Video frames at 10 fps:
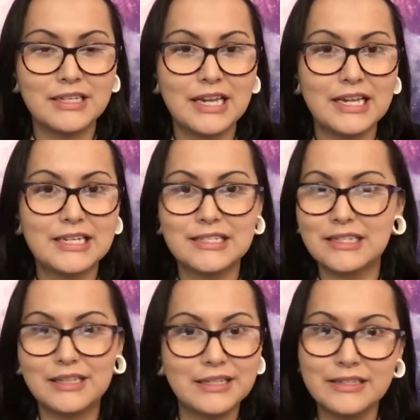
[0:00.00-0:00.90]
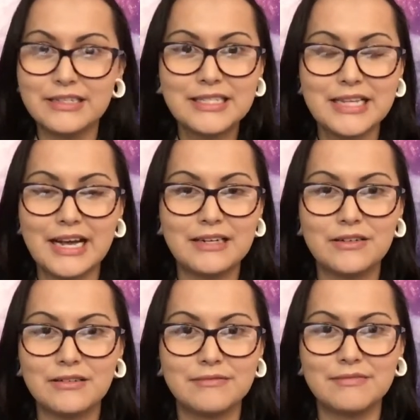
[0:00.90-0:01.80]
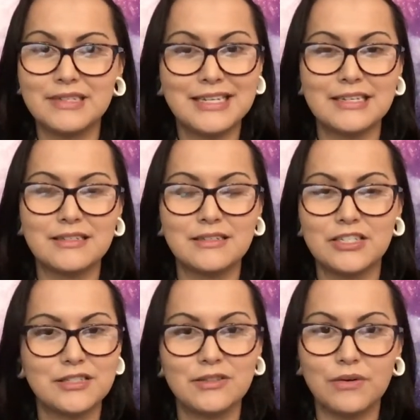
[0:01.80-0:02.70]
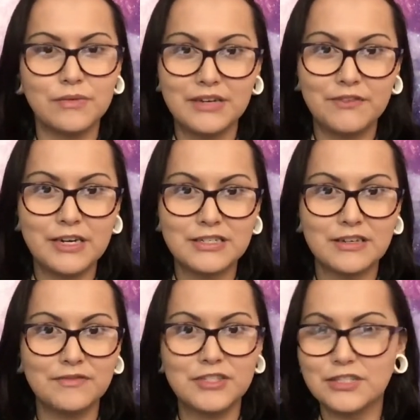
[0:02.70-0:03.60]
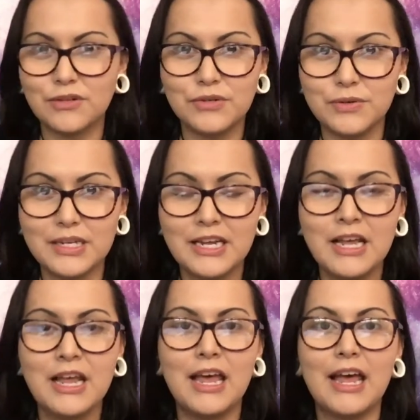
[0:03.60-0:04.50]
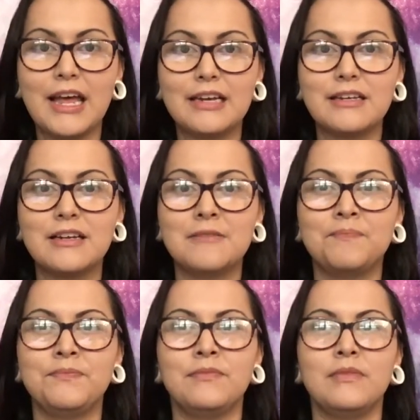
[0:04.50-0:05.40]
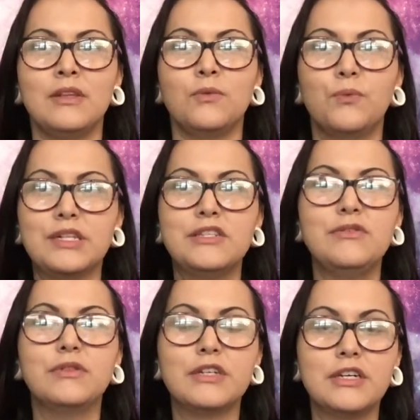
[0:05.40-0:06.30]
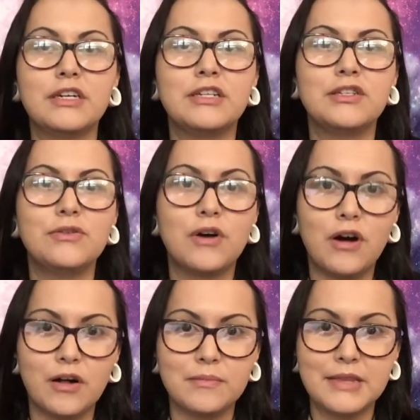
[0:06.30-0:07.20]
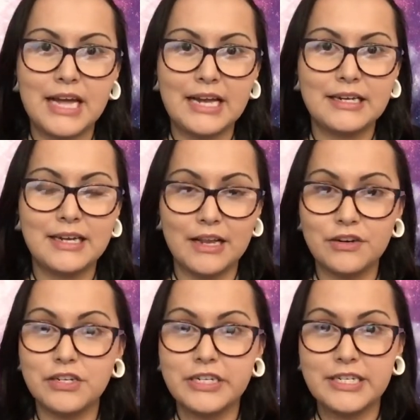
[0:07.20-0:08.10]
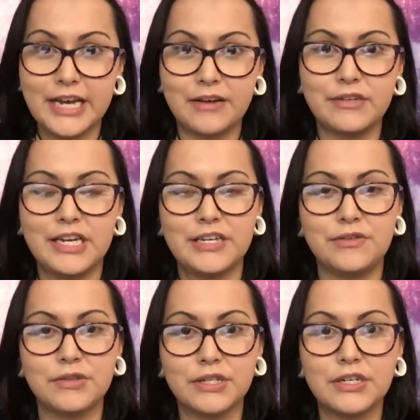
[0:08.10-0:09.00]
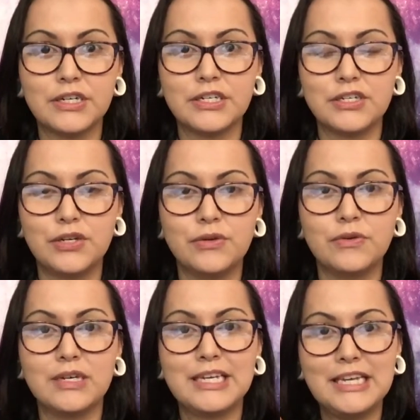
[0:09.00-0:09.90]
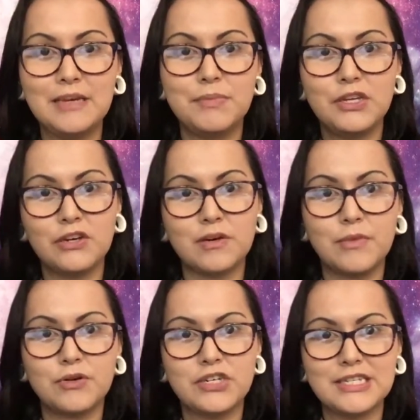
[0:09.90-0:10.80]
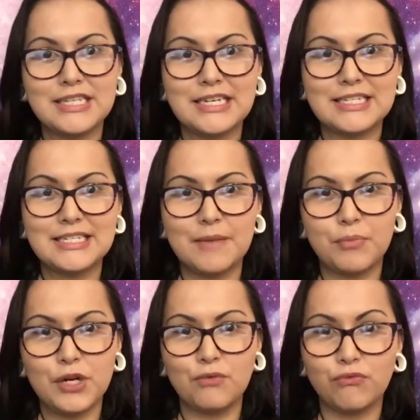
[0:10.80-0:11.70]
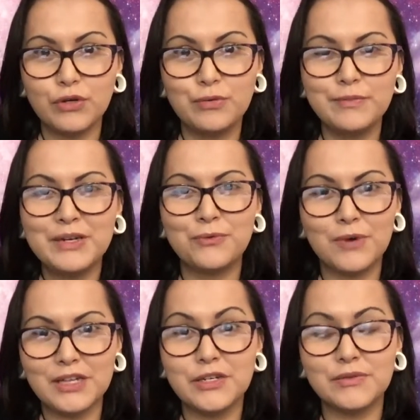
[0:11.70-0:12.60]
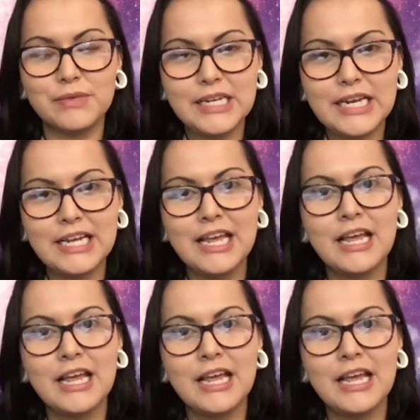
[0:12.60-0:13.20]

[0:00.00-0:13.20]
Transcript: As clear as that is, just don't read for yourself, just don't do it. And once you learn to calm that energy down and you learn to keep your emotions in a separate room while you're reading,